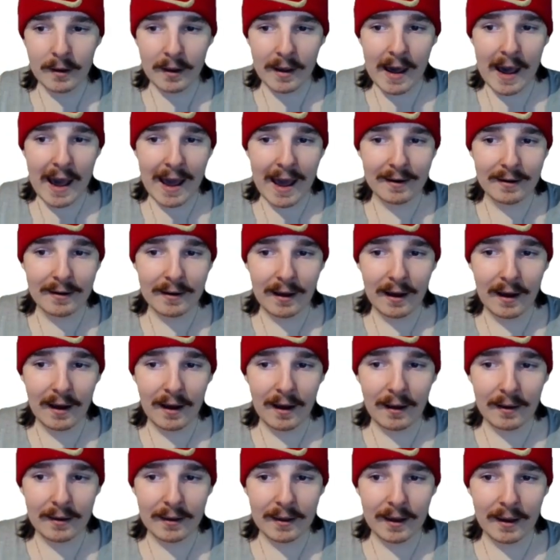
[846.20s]
And
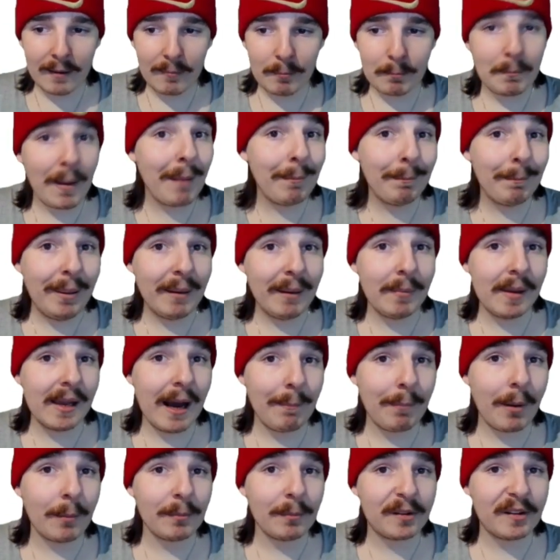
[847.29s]
yeah, Mum, pick me
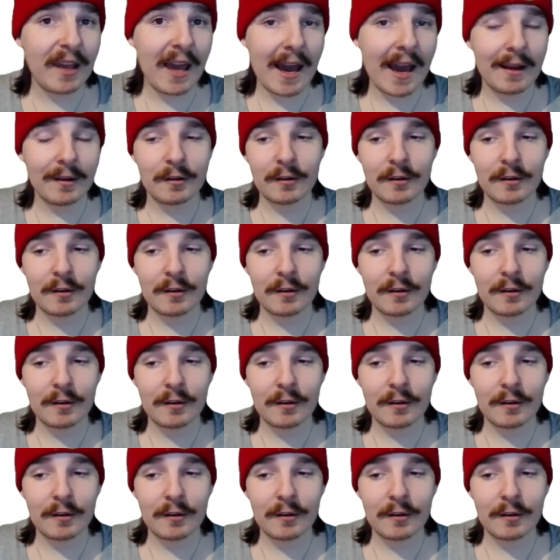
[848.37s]
up. I'm scared.